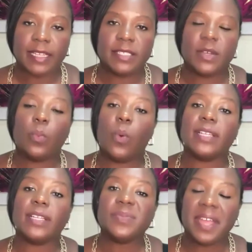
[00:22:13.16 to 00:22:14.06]
And so
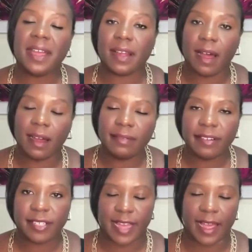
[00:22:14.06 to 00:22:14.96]
once we
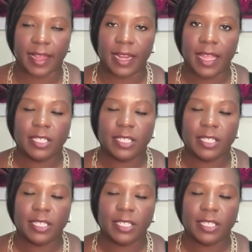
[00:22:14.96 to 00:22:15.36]
uncovered that,